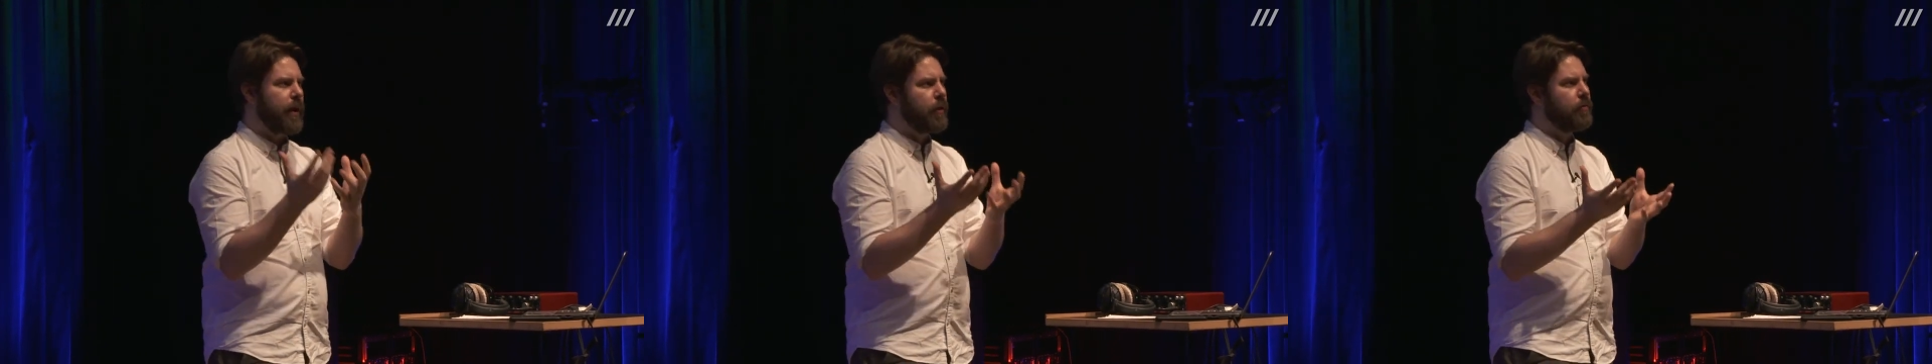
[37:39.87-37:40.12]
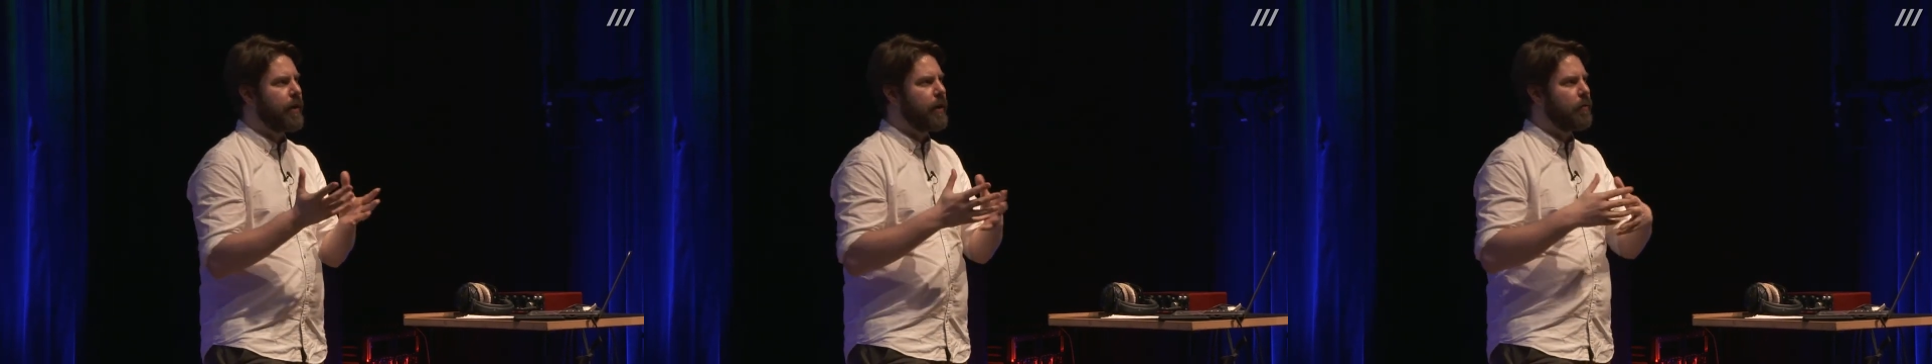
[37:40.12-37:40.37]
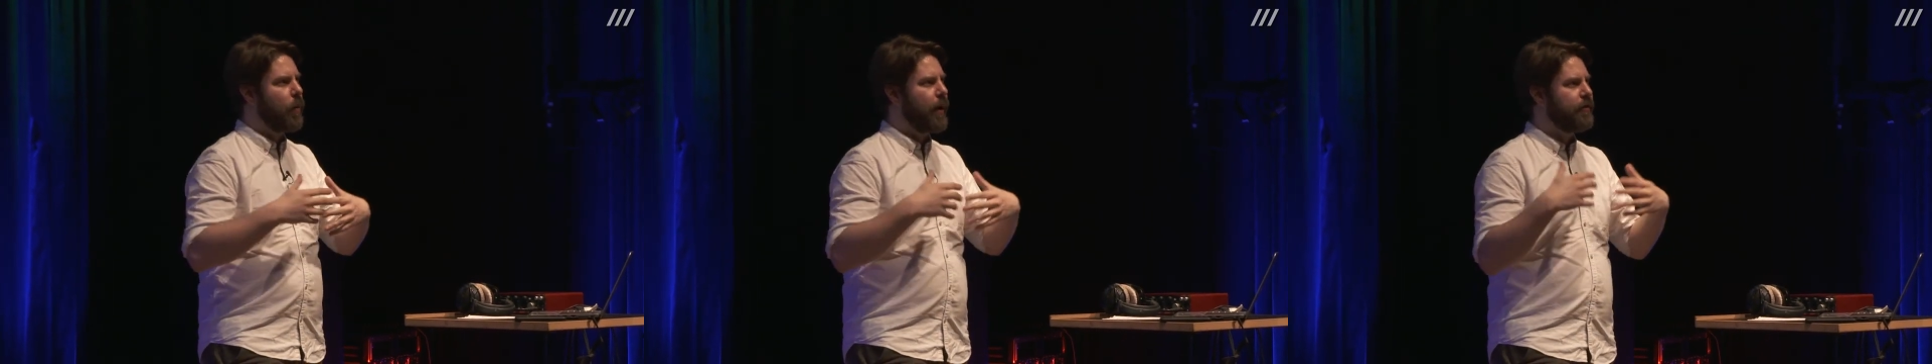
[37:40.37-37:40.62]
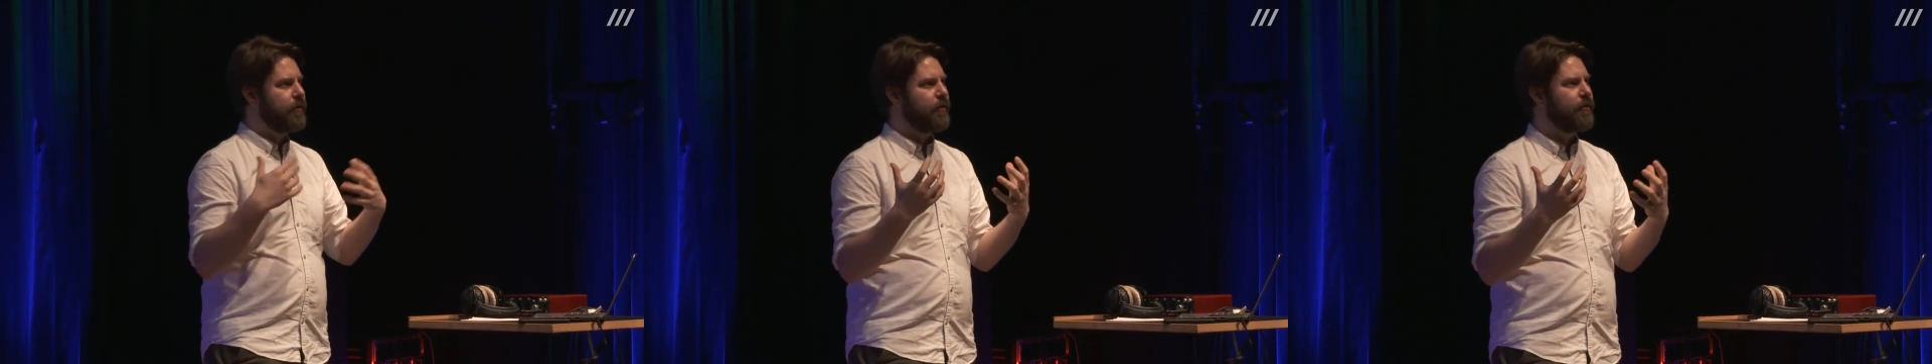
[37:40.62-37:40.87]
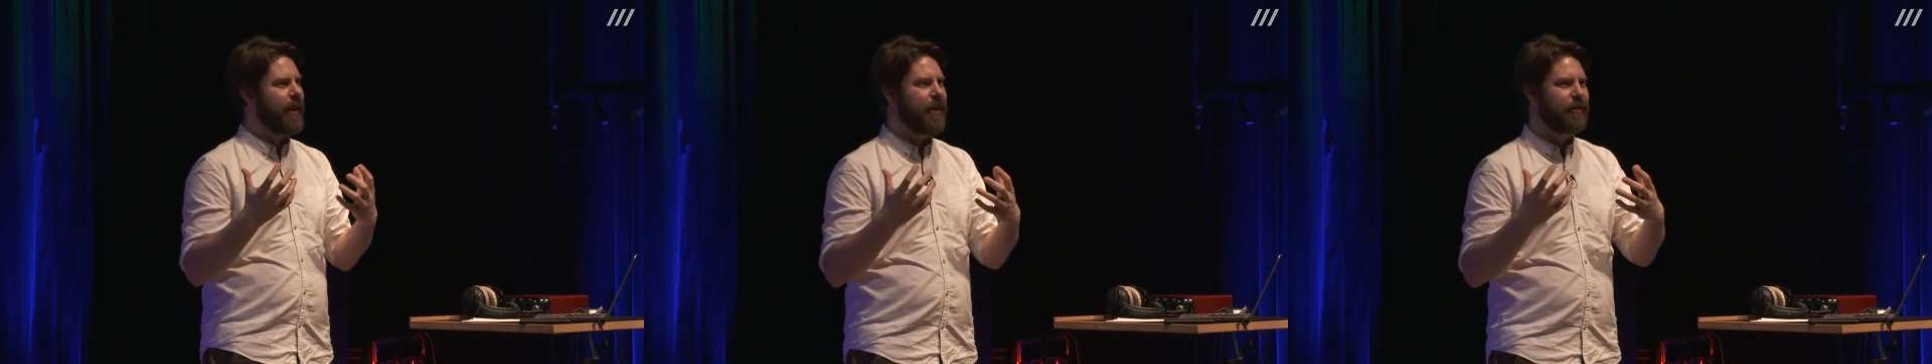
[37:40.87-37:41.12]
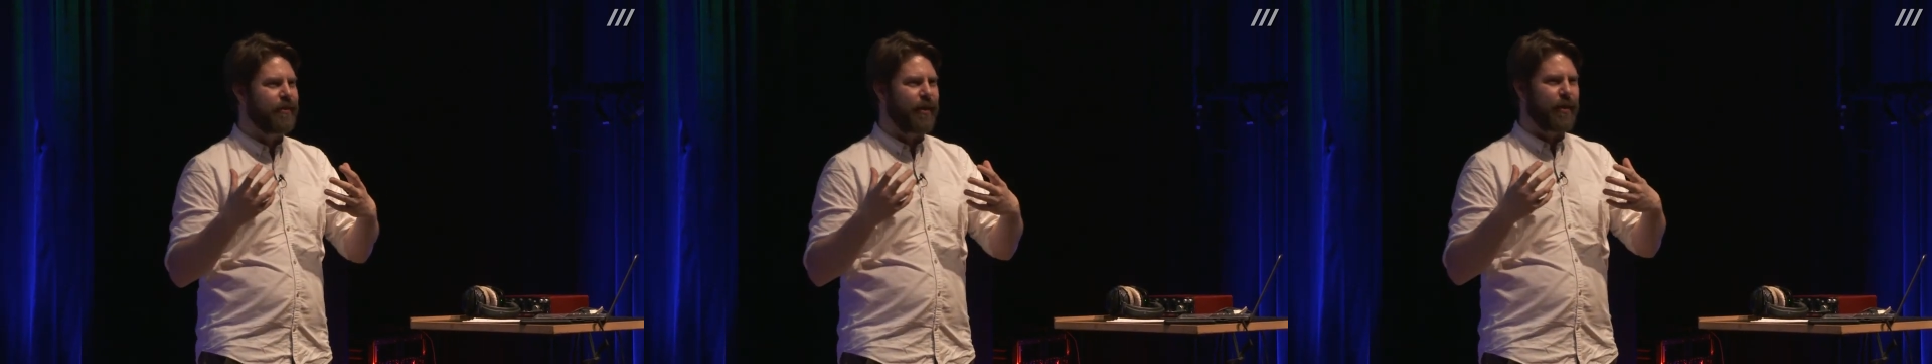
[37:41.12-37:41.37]
they create quite a
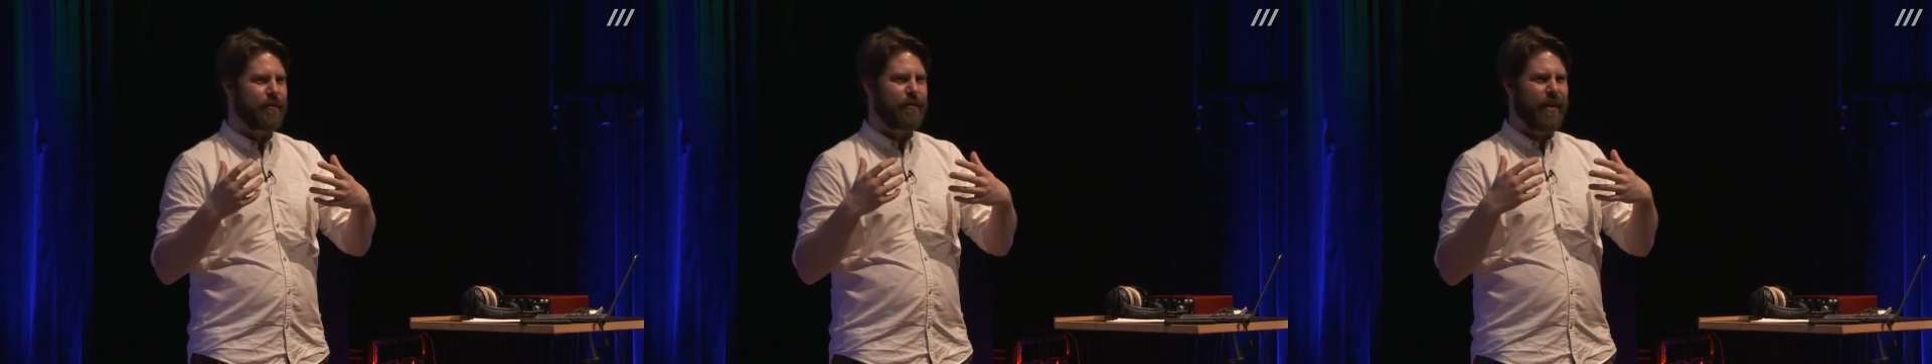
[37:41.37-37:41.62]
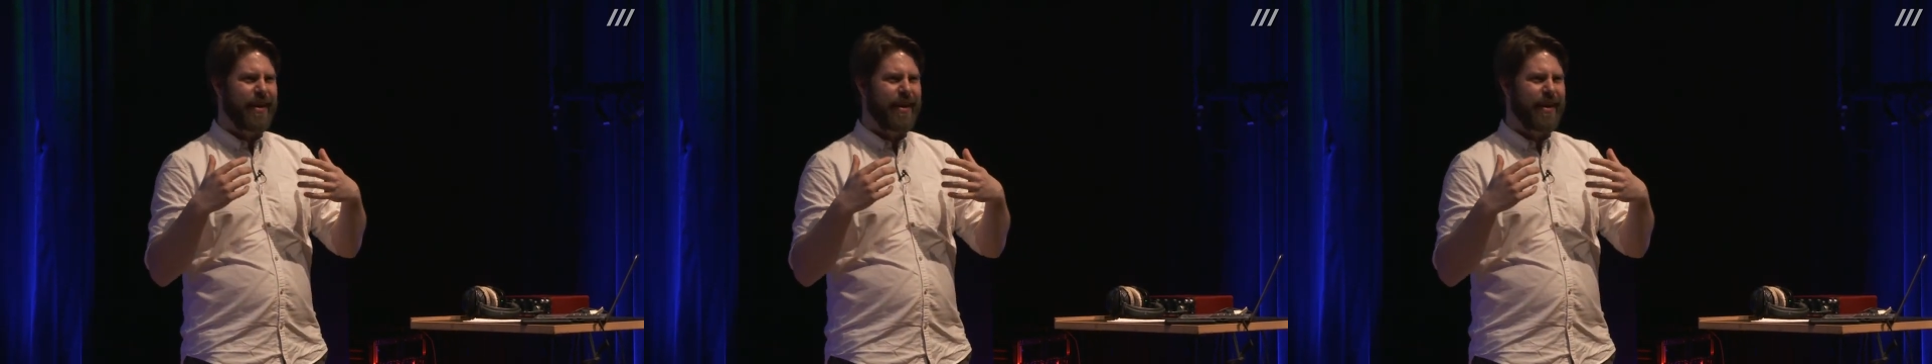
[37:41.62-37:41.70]
standard kind of